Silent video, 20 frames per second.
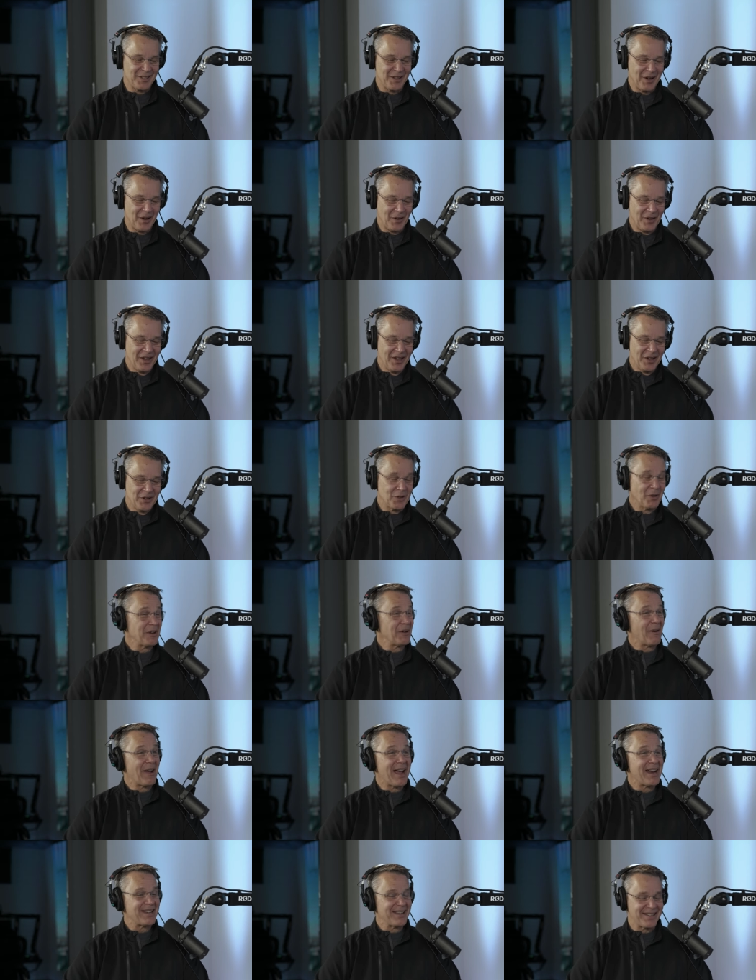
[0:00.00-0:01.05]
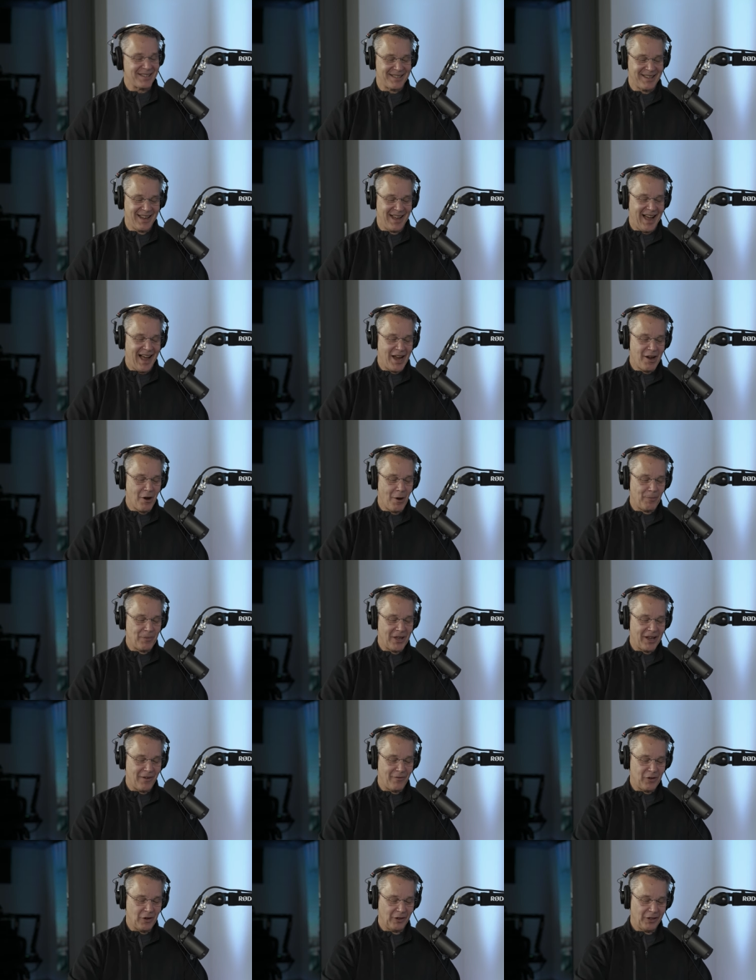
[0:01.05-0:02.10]
So so anyway, I just I hope
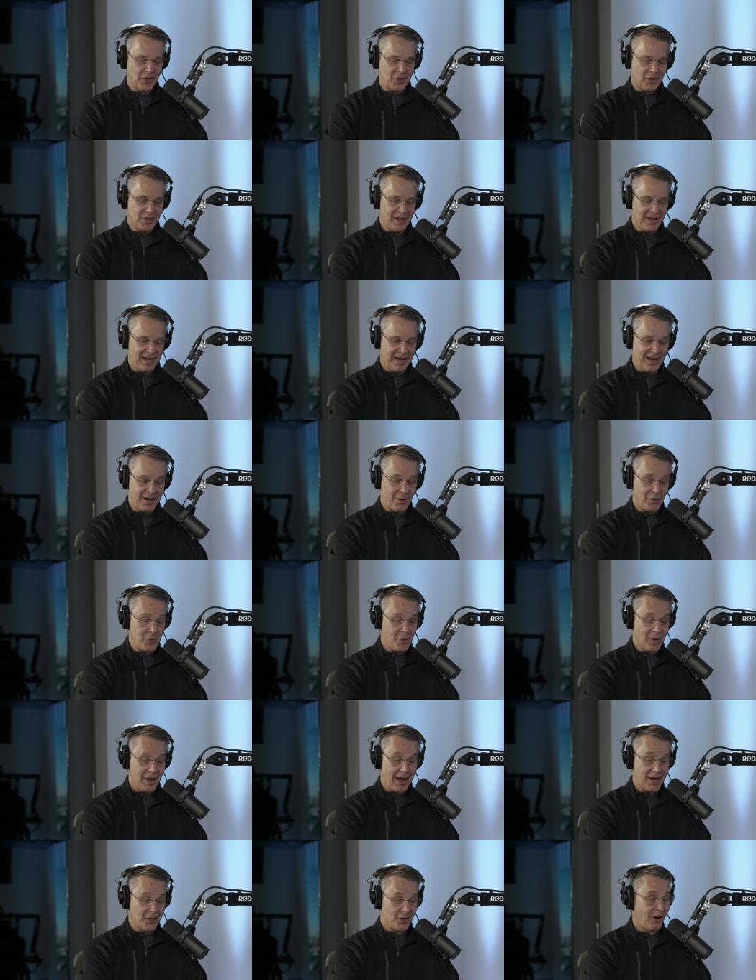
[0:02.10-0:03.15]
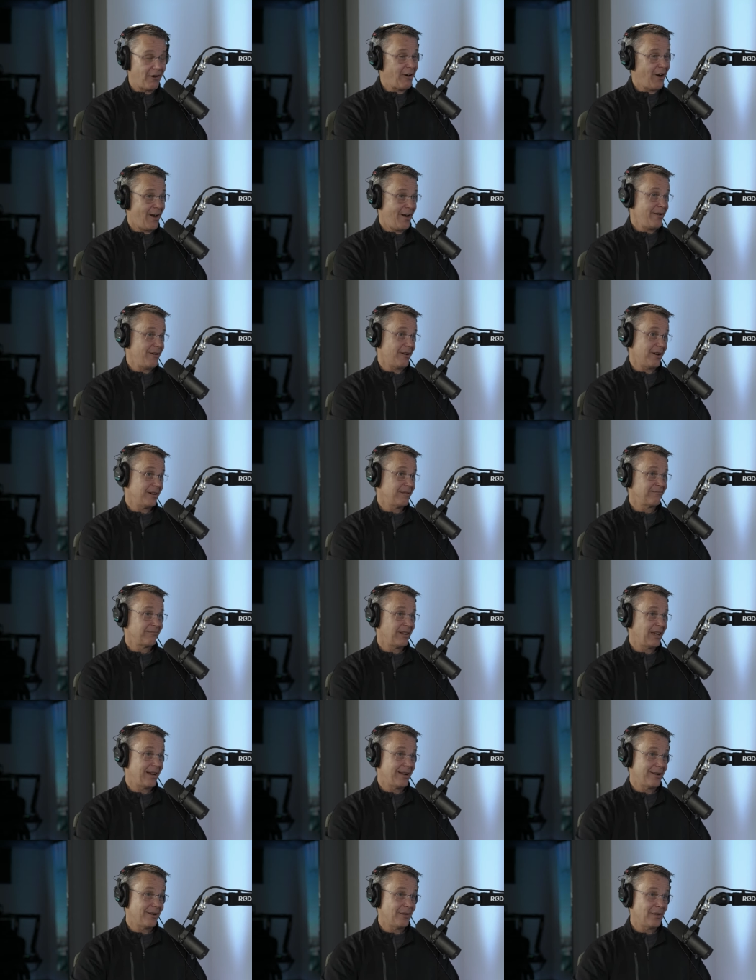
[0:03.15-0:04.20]
that if you're listening, and I know you guys are hiring,
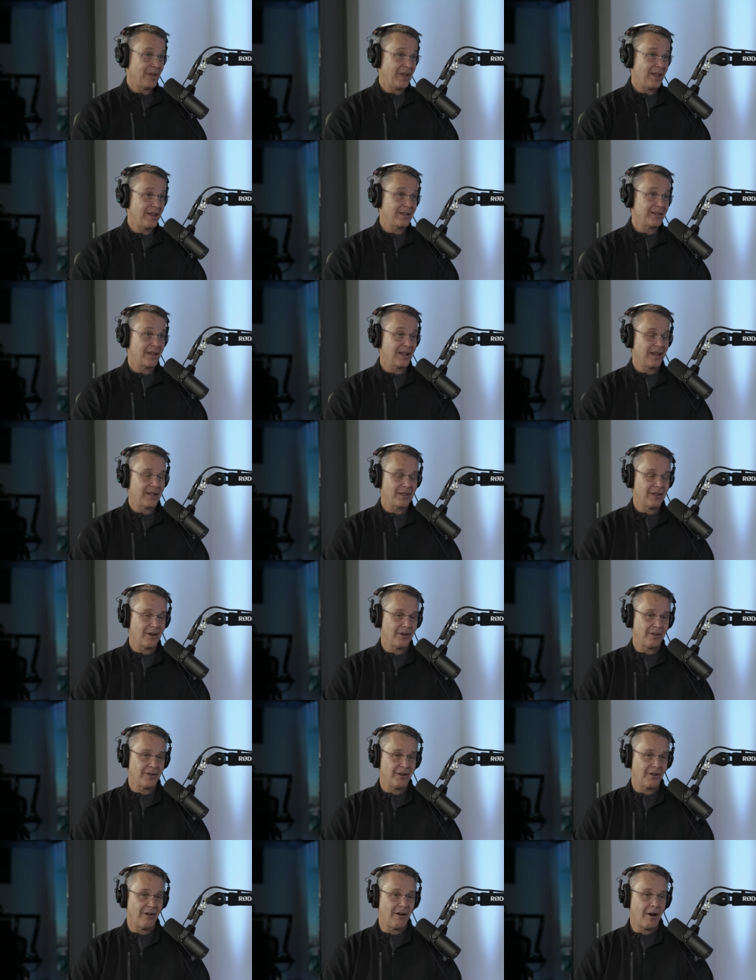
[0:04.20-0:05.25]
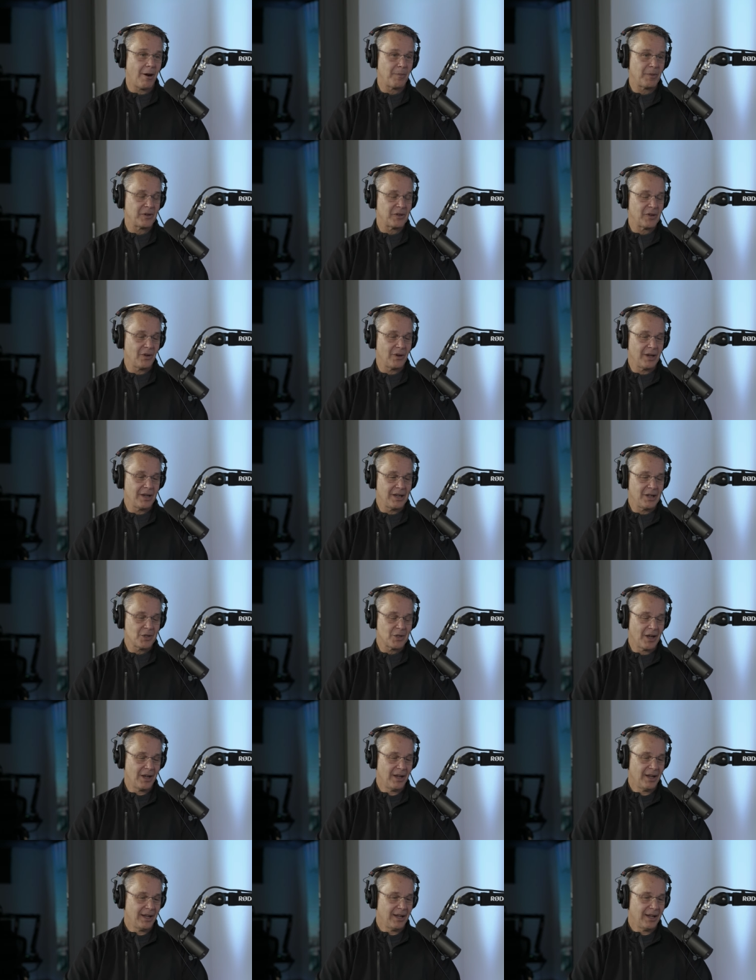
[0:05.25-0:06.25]
you know, and uh, there there are opportunities.